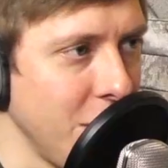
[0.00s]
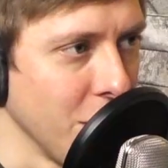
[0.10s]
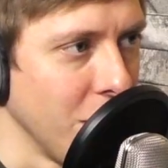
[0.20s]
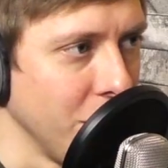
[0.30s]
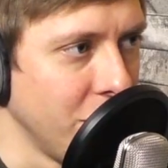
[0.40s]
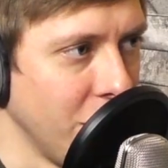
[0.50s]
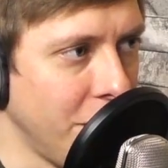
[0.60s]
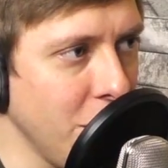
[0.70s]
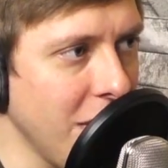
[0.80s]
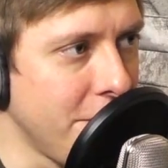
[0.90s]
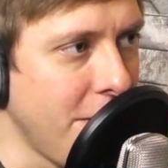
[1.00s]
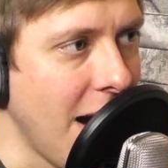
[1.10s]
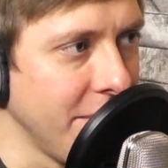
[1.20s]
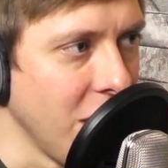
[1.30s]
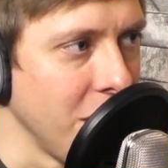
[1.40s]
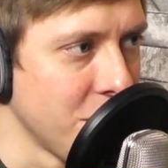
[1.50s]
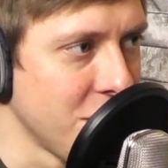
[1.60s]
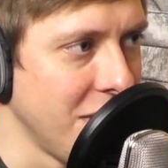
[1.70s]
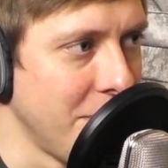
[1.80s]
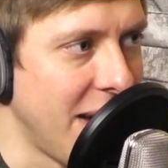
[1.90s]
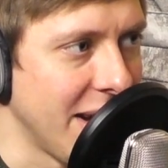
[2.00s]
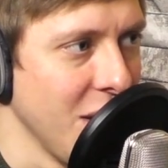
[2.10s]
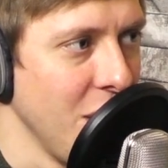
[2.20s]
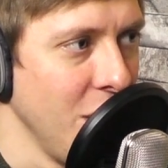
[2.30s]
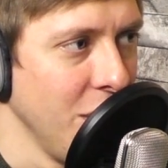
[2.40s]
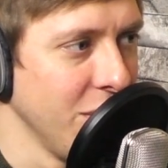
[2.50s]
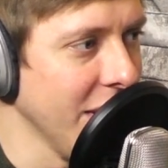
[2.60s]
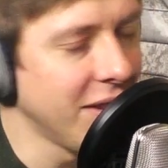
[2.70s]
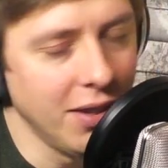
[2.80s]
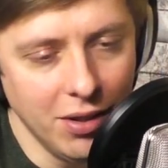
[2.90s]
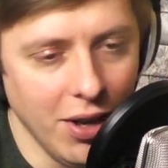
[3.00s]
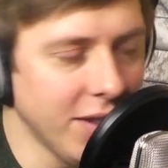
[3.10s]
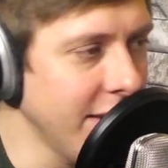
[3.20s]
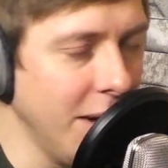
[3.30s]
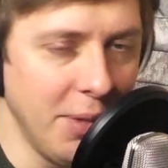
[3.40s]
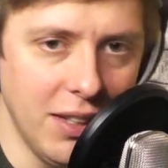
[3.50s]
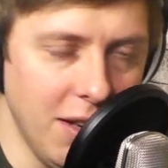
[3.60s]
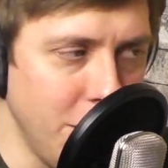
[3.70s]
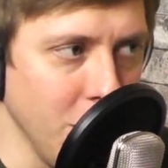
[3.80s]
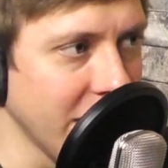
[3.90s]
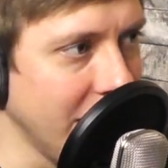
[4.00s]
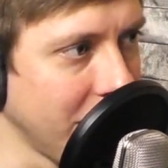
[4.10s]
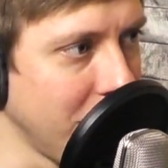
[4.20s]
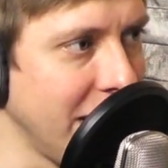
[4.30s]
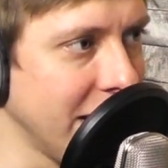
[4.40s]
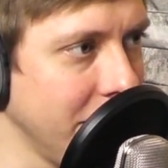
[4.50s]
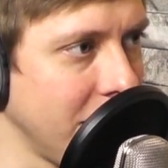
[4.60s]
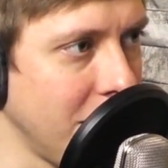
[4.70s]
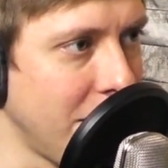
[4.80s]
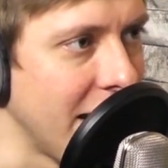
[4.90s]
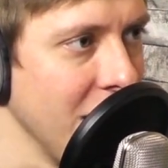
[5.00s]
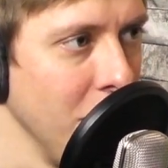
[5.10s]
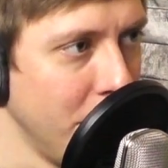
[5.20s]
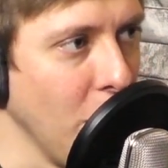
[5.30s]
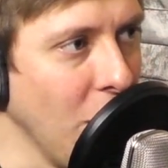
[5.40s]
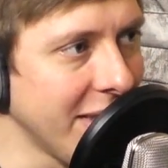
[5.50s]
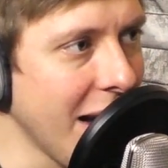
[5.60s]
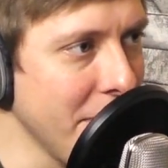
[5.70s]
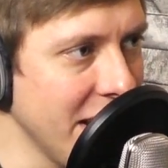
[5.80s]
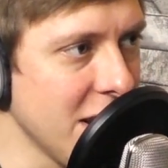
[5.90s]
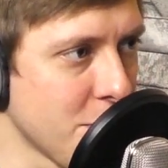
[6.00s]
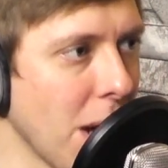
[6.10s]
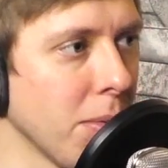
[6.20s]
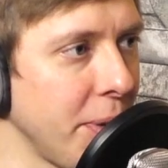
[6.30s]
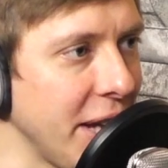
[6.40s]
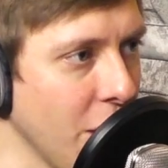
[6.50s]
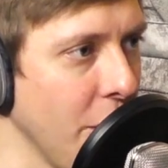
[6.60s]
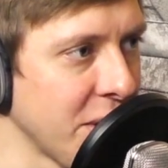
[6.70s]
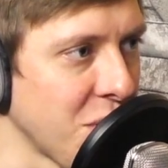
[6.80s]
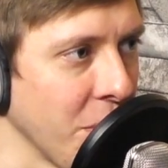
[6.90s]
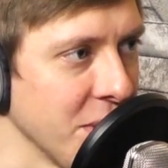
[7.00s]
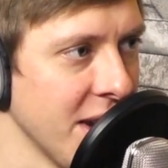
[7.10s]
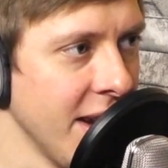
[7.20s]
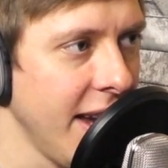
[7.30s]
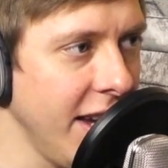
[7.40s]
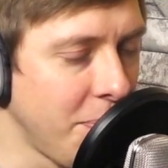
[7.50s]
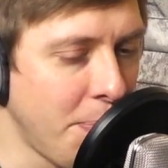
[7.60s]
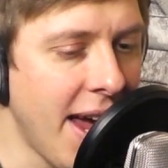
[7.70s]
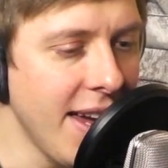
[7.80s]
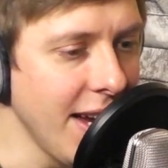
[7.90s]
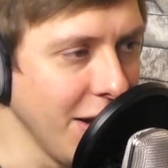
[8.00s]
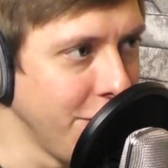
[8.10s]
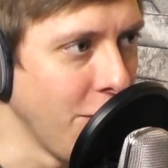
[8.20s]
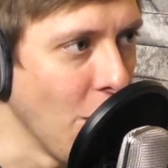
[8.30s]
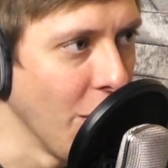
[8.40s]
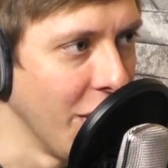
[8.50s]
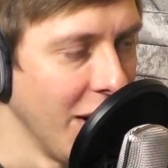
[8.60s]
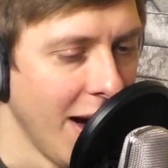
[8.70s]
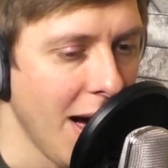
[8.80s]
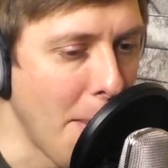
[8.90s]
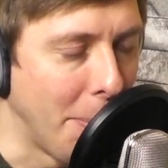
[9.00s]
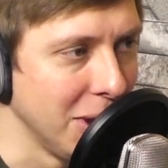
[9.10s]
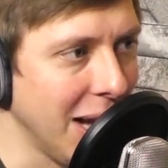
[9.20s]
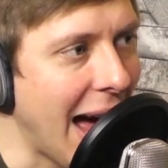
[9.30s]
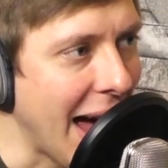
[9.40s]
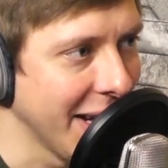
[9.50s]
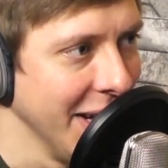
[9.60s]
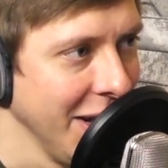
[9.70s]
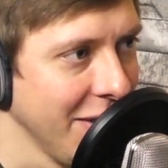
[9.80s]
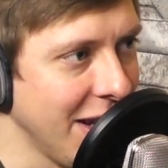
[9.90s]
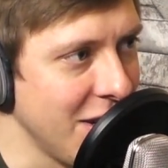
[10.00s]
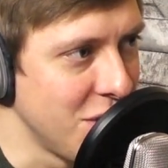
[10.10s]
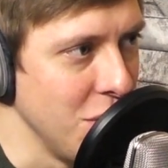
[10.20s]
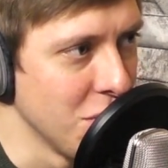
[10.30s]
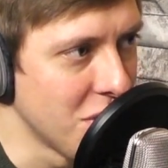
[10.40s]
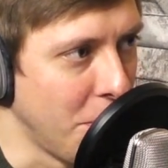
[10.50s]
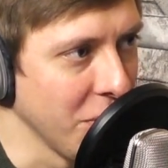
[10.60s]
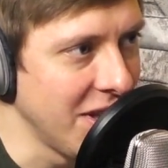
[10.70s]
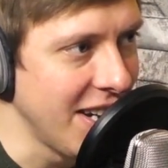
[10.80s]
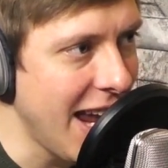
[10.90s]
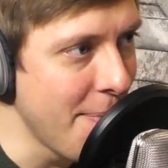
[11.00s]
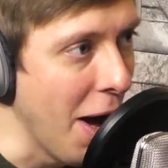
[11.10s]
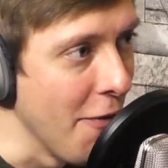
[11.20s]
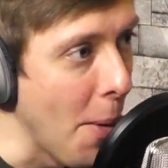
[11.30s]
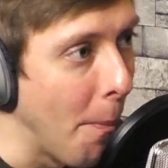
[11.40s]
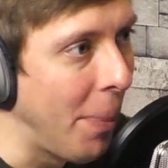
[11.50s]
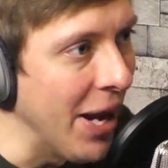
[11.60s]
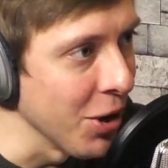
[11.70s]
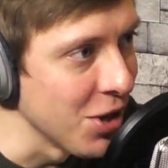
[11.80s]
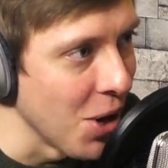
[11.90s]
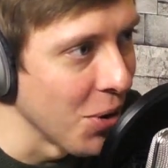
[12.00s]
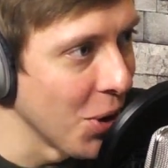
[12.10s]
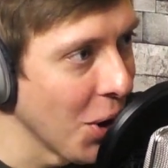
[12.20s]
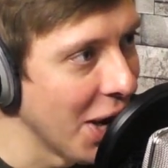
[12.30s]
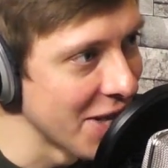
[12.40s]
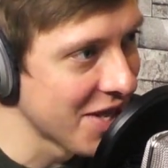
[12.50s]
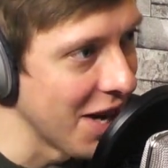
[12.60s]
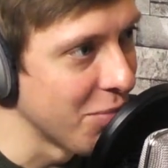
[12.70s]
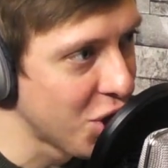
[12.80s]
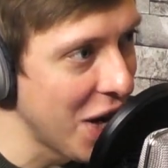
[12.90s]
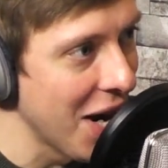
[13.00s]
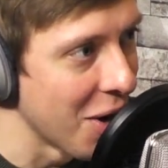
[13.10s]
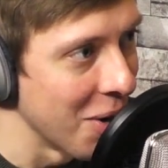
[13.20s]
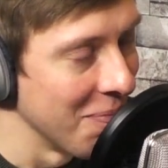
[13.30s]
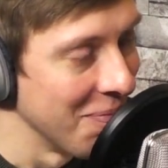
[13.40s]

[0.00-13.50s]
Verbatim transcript: euros or if you give five dollars to the Met, not to not to I mean, if you want to give to the Met, give to the Met. Yeah. But what that money is probably going towards mm. is paying for a plaque that yeah. is used to put the name of a bigger donor on some chair.